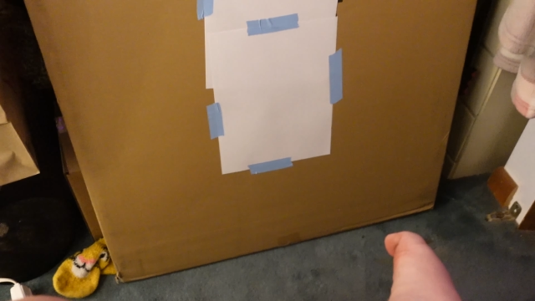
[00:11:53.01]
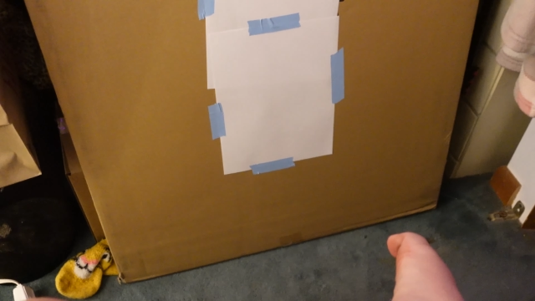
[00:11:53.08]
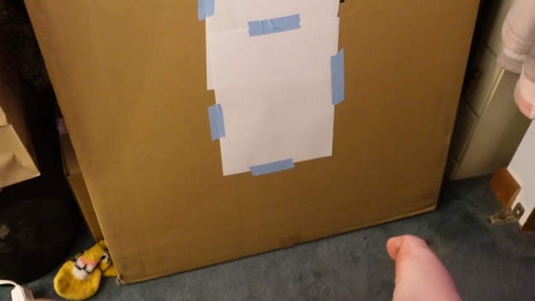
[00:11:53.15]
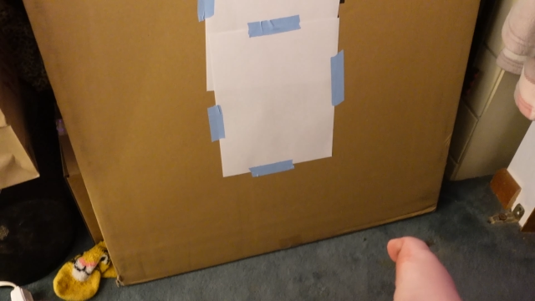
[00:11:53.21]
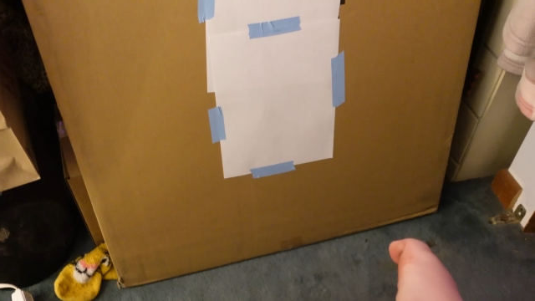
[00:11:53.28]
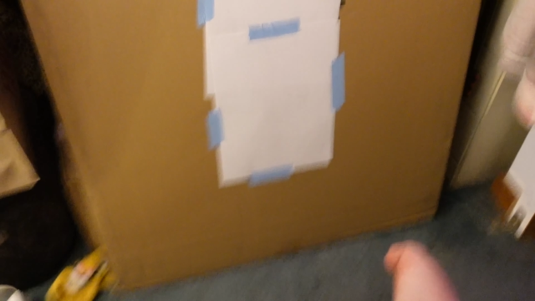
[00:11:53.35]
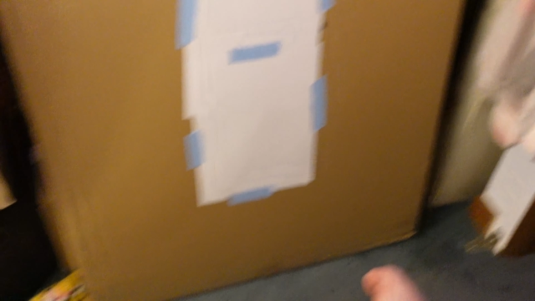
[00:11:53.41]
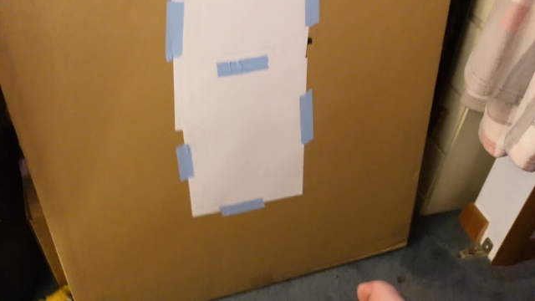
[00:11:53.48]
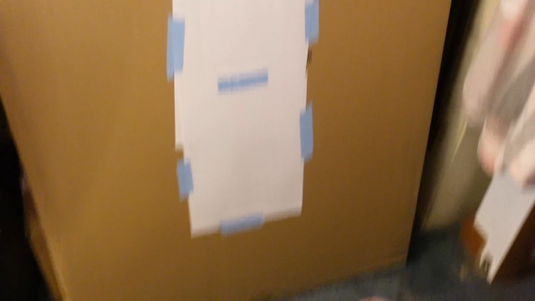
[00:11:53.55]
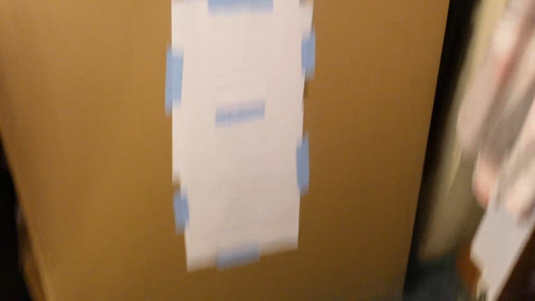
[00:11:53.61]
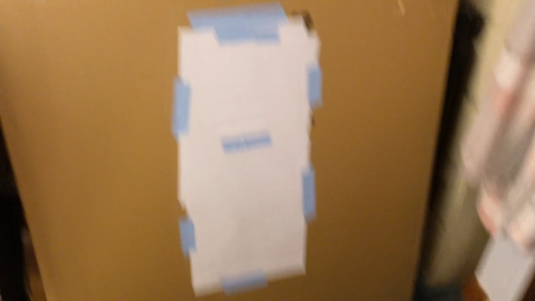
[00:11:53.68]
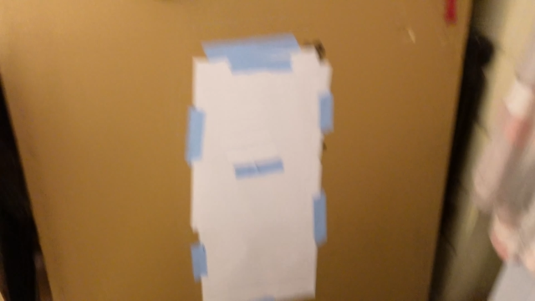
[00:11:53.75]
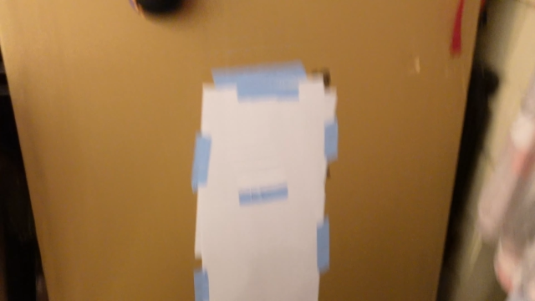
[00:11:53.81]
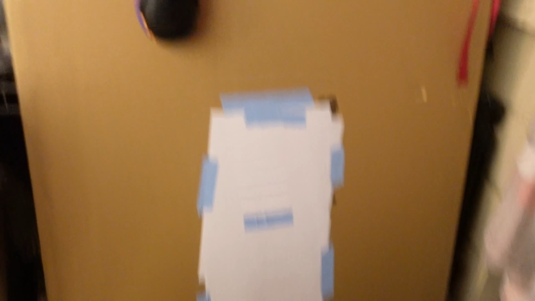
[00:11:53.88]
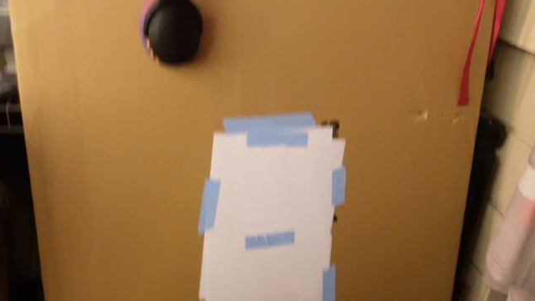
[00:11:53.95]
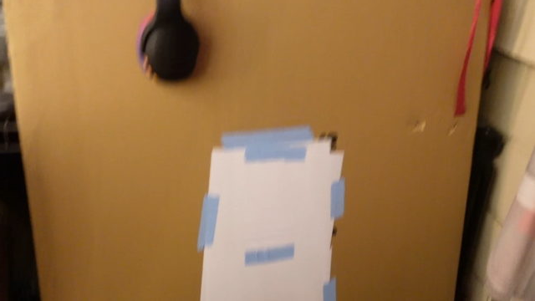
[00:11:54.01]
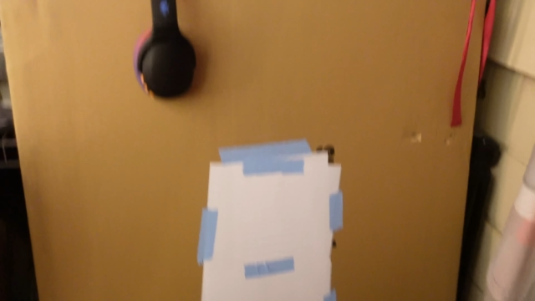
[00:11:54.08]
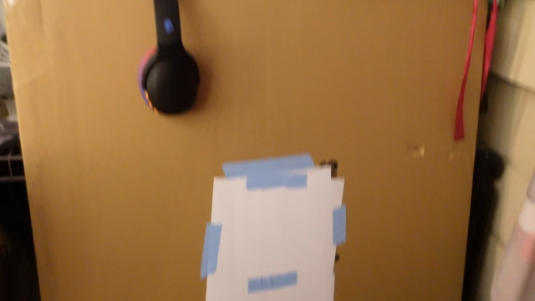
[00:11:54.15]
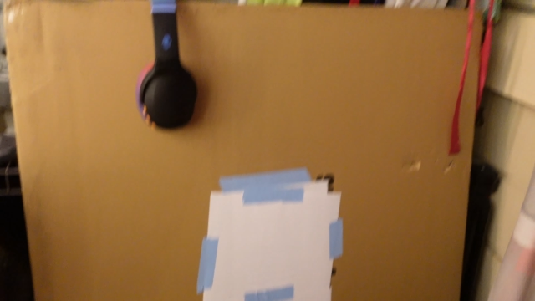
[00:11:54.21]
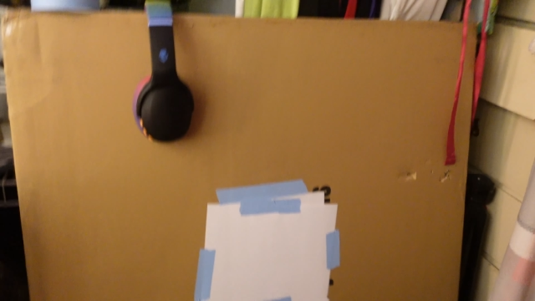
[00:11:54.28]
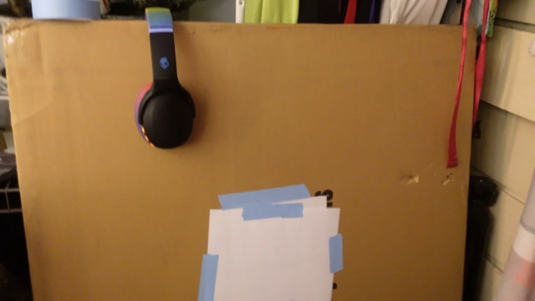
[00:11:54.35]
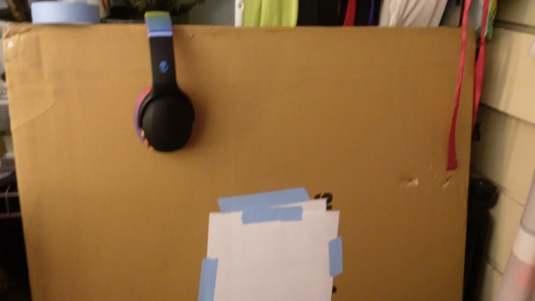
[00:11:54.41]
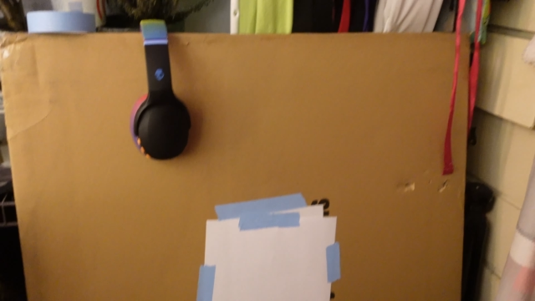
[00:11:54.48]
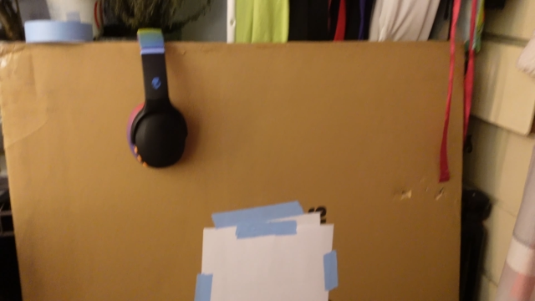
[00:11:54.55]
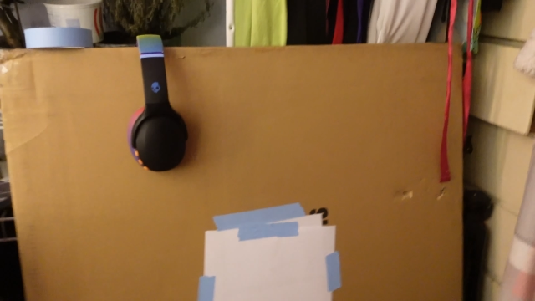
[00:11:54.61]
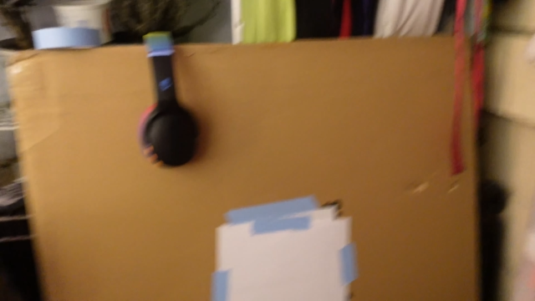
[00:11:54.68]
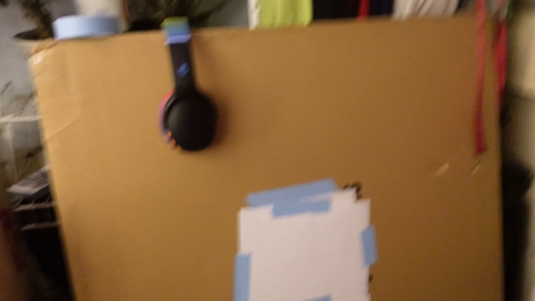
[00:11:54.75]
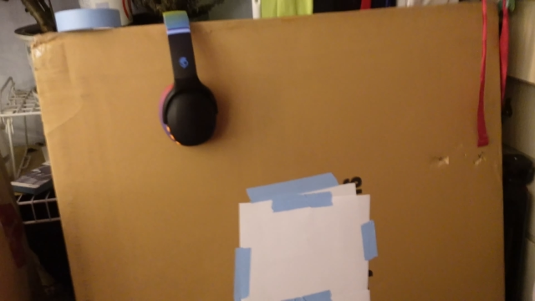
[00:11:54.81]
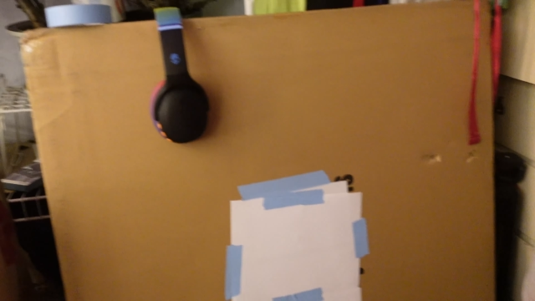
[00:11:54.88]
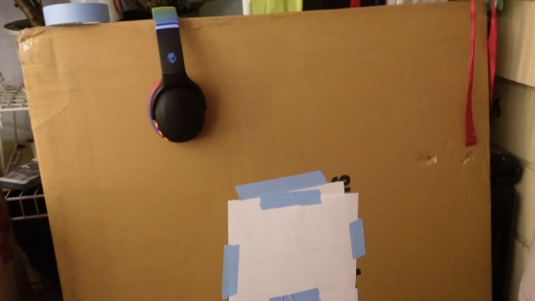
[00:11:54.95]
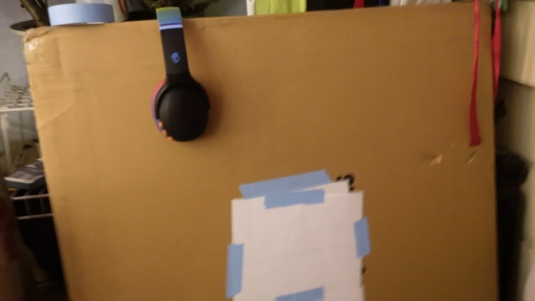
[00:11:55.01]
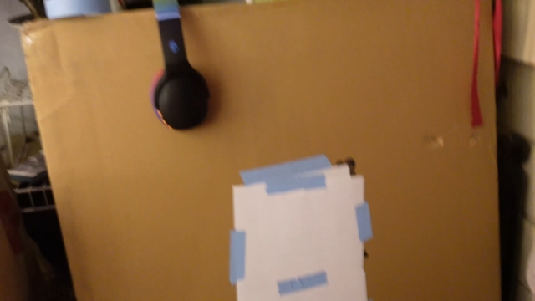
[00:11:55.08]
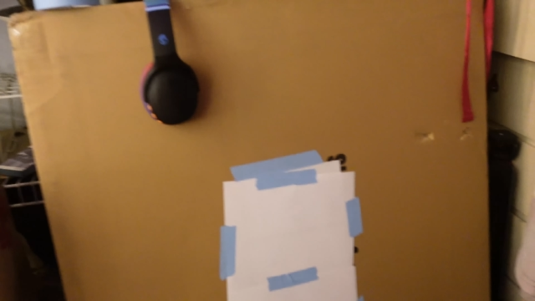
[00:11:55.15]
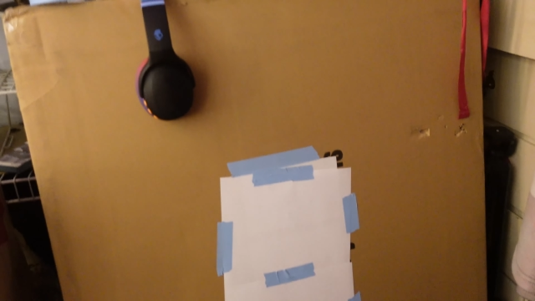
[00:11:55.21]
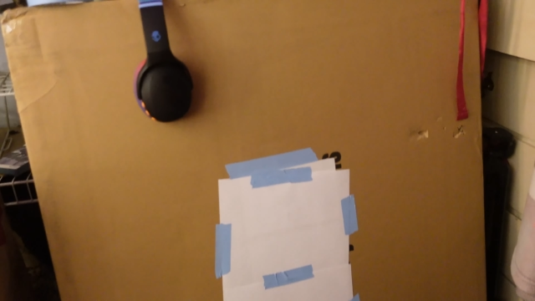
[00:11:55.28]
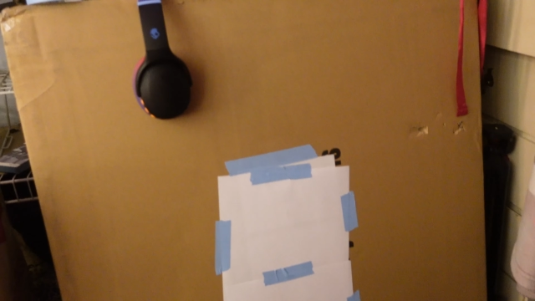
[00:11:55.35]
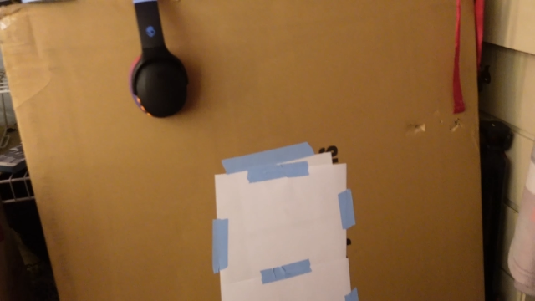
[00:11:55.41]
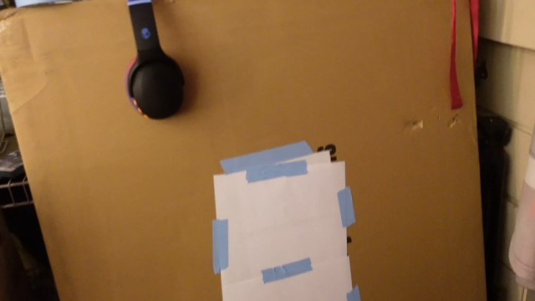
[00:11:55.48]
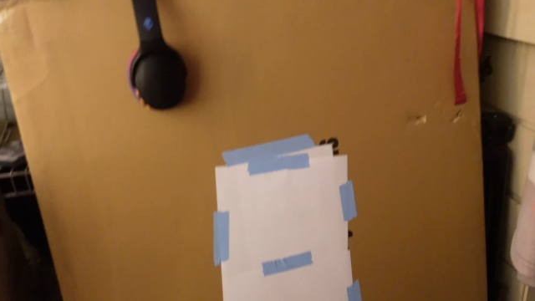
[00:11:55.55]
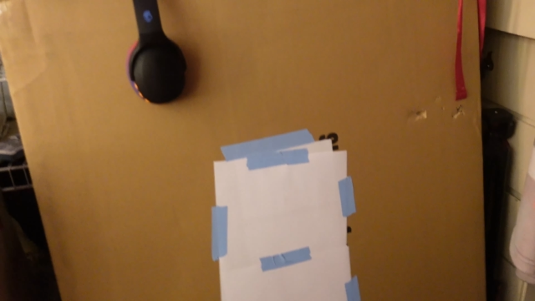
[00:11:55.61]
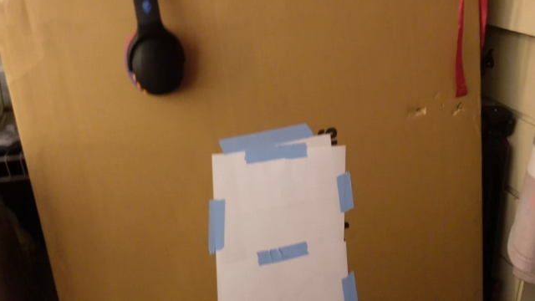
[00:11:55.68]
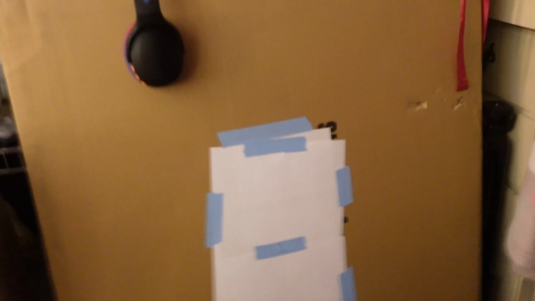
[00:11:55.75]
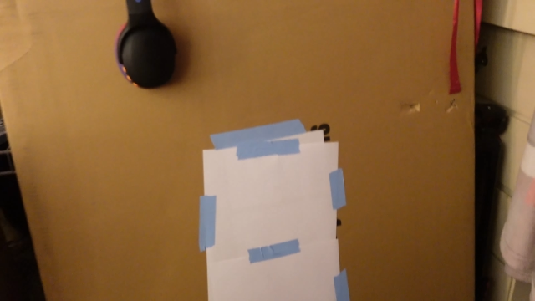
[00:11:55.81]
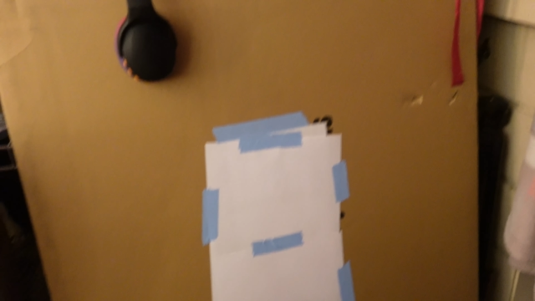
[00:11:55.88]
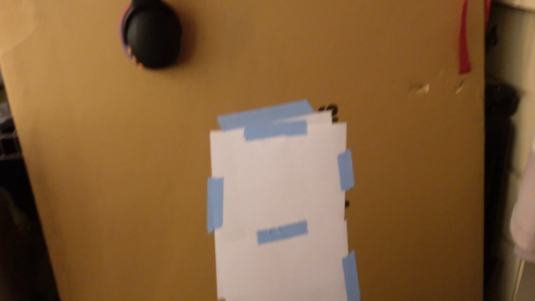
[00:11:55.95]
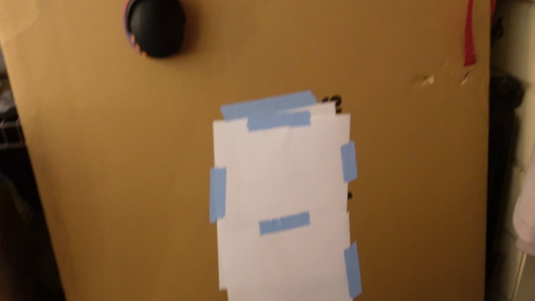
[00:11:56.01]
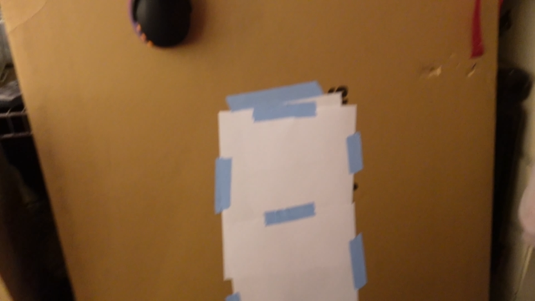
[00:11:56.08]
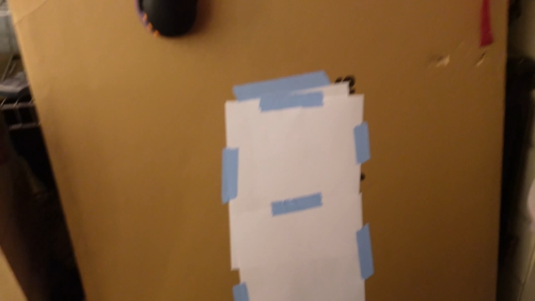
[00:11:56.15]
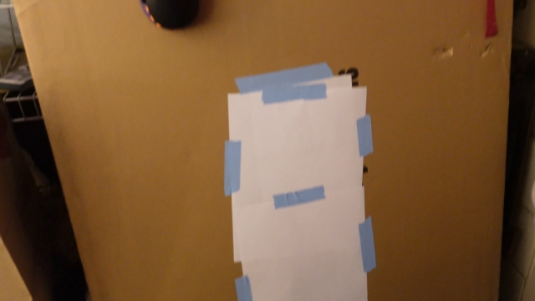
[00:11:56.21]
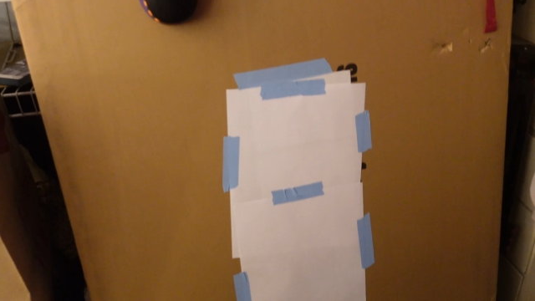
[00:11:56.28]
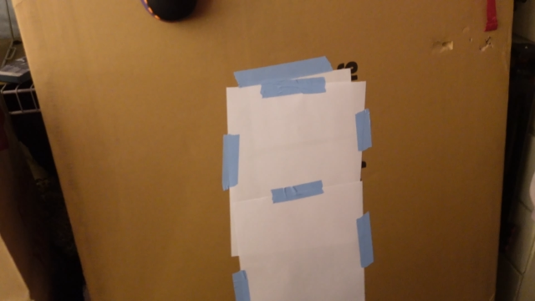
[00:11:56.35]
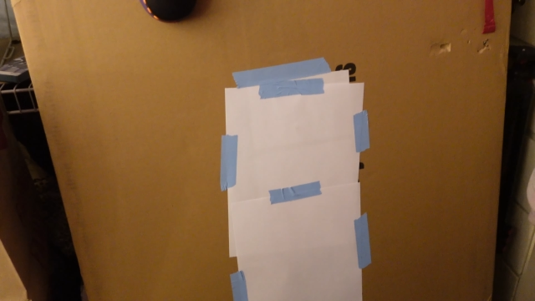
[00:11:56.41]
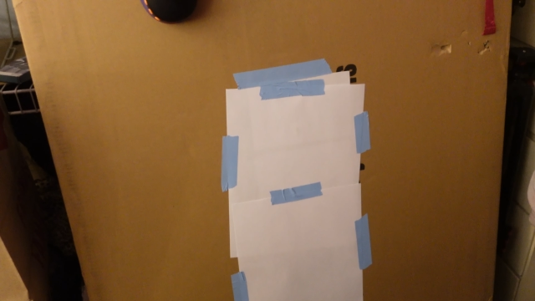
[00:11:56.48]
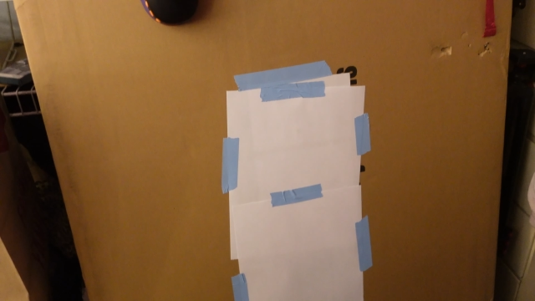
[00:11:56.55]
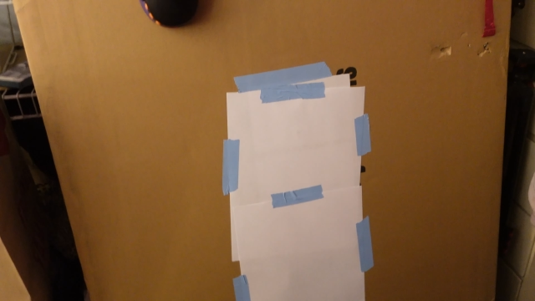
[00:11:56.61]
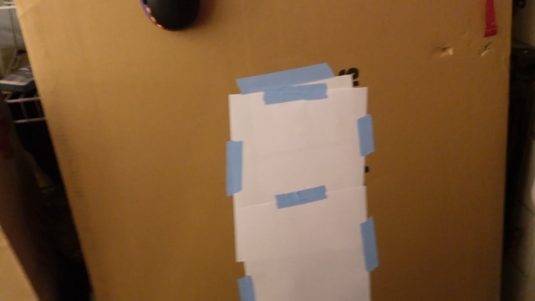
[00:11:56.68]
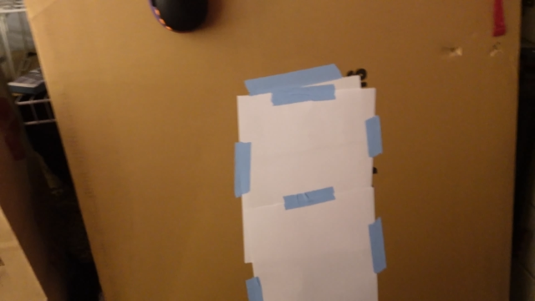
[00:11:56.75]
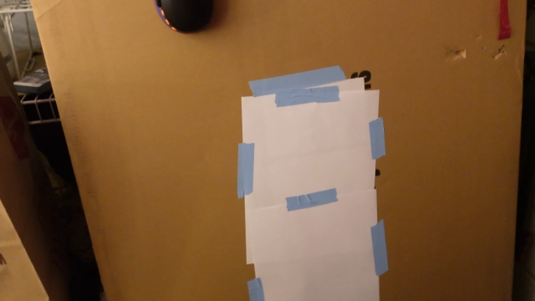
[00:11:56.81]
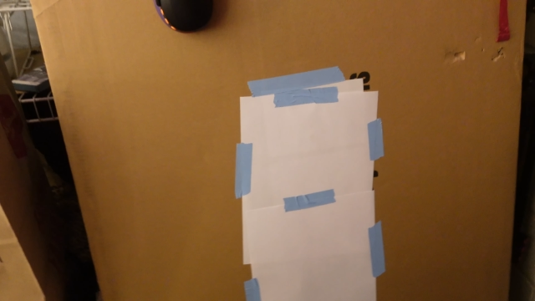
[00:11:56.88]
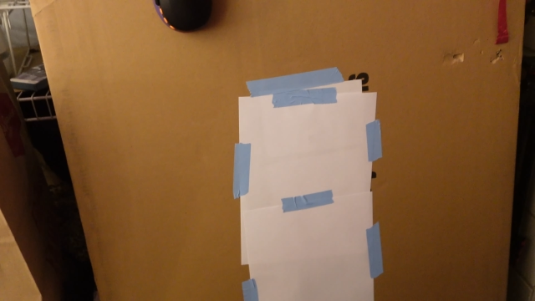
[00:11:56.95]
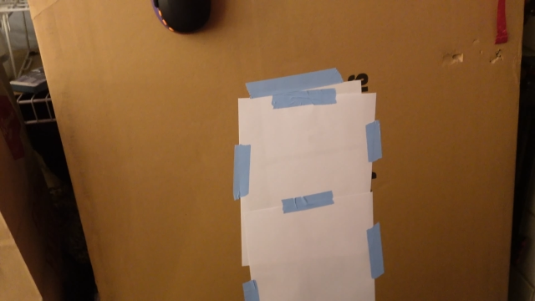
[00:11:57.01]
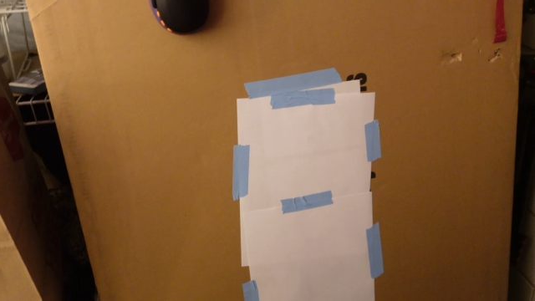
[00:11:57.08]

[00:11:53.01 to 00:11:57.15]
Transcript: No face is visible, so there are no lips to read.